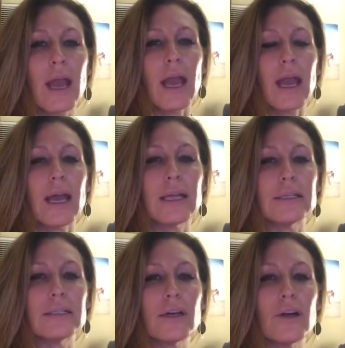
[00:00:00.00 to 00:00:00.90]

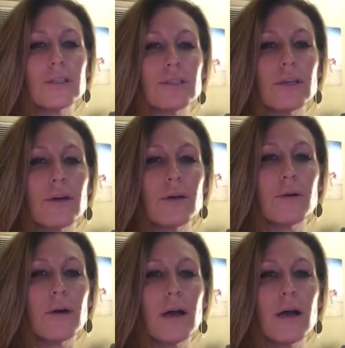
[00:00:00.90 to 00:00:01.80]
And
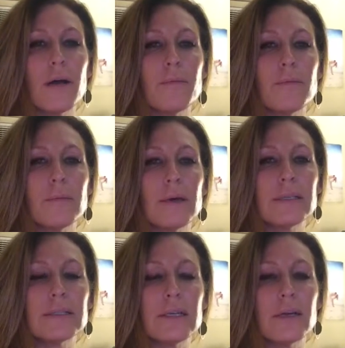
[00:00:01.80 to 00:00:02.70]
also,
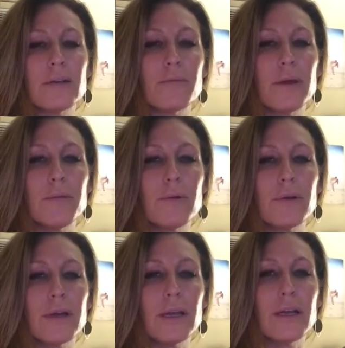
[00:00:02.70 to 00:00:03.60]
I see other people
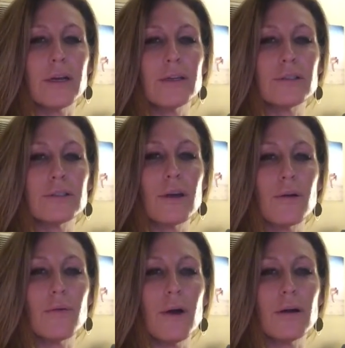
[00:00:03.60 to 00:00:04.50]
are here,
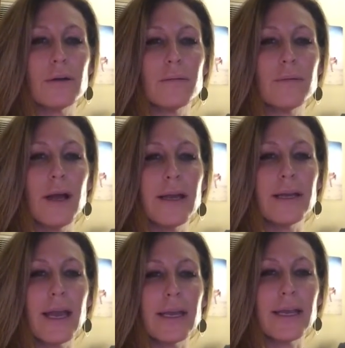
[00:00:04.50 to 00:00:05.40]
so welcome. Hi,
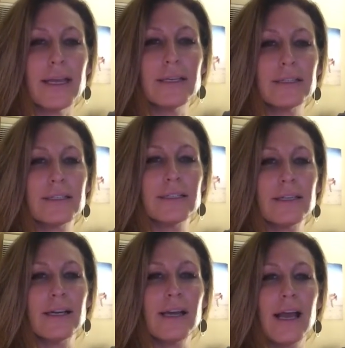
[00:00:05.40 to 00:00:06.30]
Kenny
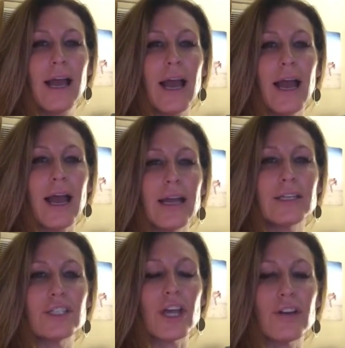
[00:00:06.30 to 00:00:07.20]

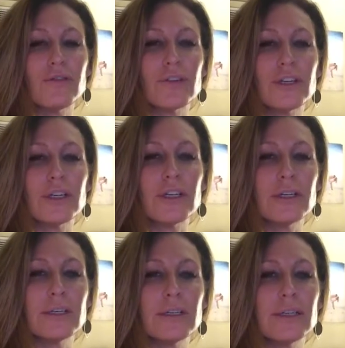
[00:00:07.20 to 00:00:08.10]
and
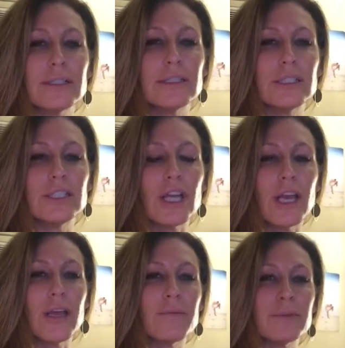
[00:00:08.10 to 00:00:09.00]
Jennifer. I see
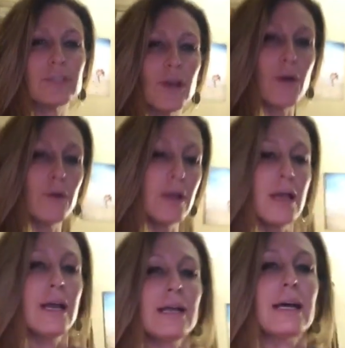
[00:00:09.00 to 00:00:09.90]
James. So
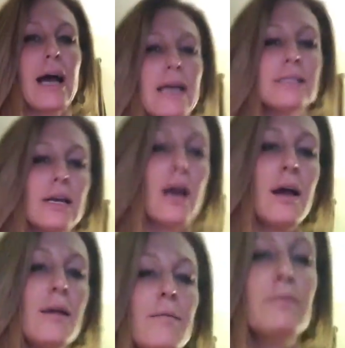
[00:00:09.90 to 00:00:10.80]
guys,
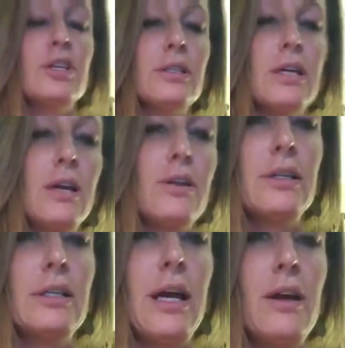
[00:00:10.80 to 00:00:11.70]
I am just here
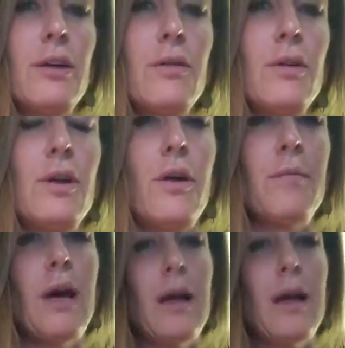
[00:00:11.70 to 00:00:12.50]
to tell you, you know, I'm